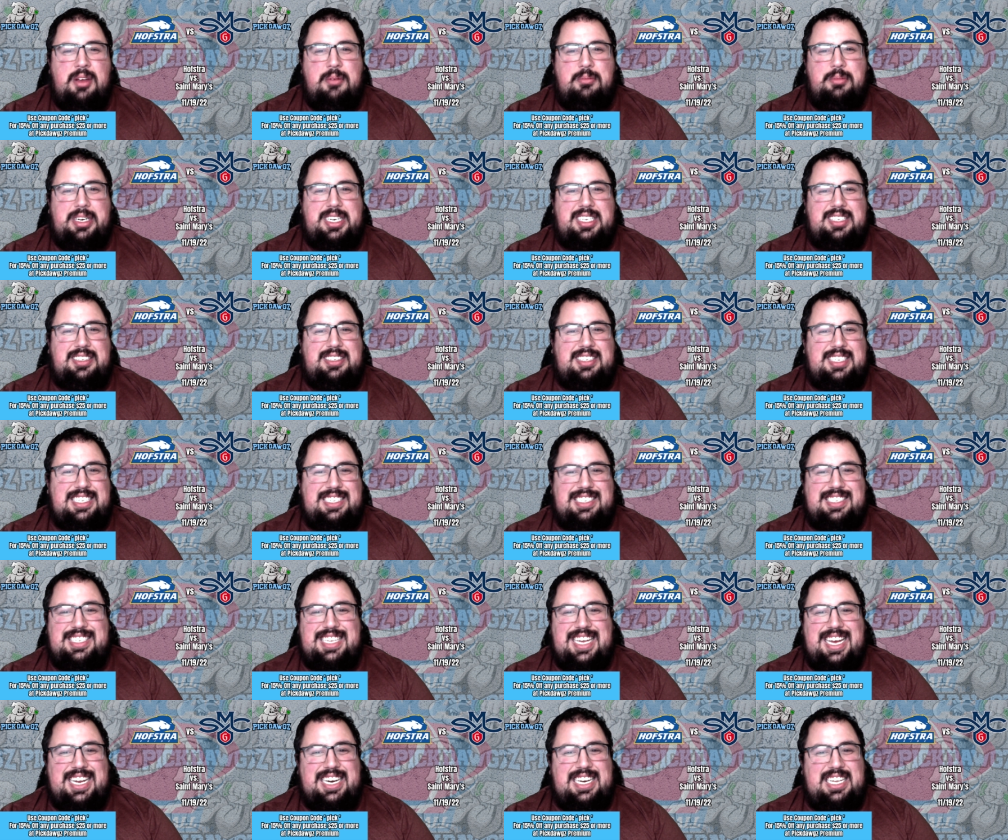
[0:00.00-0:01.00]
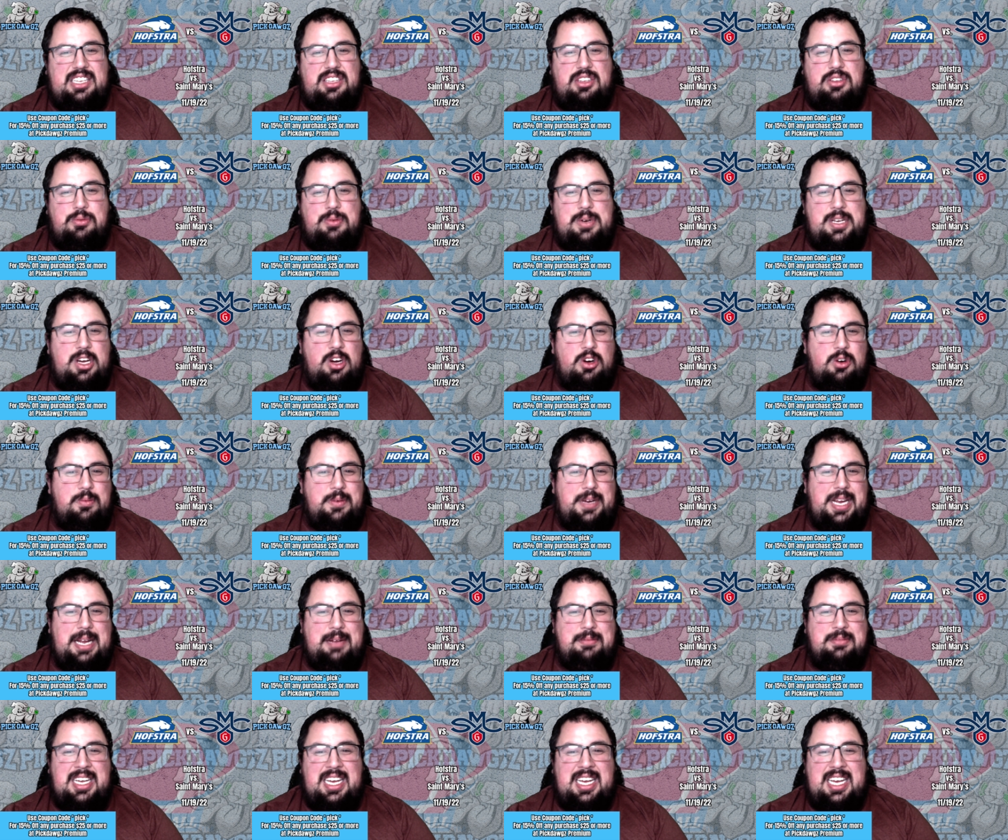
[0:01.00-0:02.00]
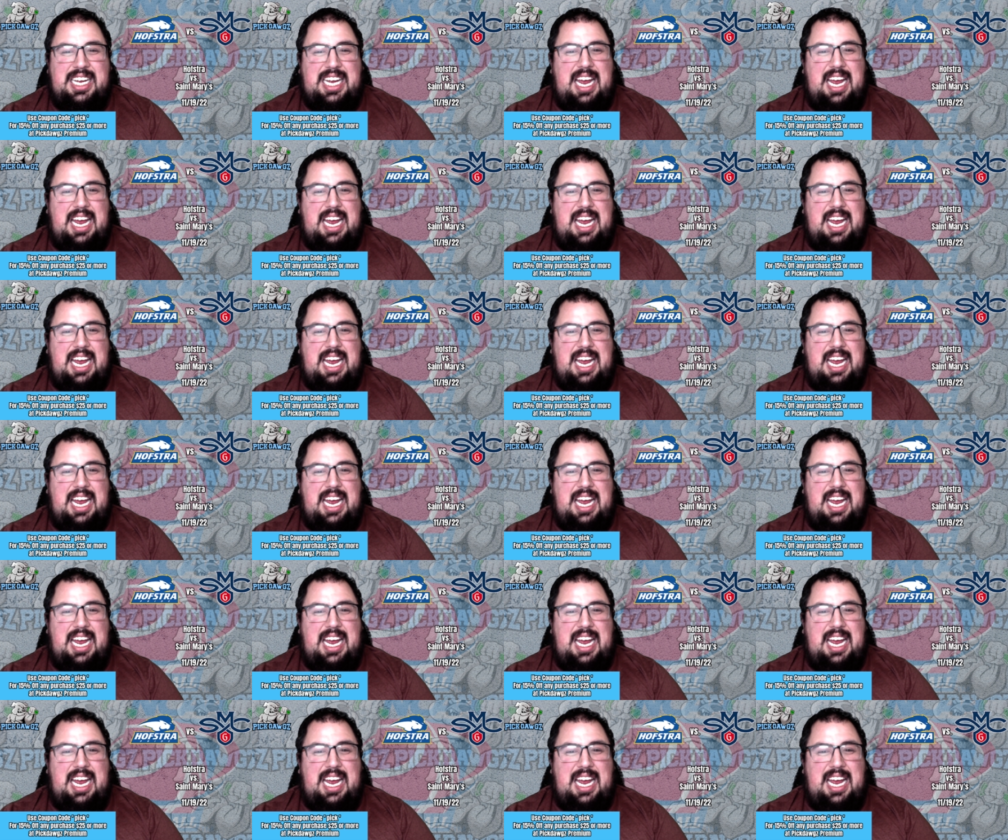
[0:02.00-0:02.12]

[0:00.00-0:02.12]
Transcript: but since then, in three home games,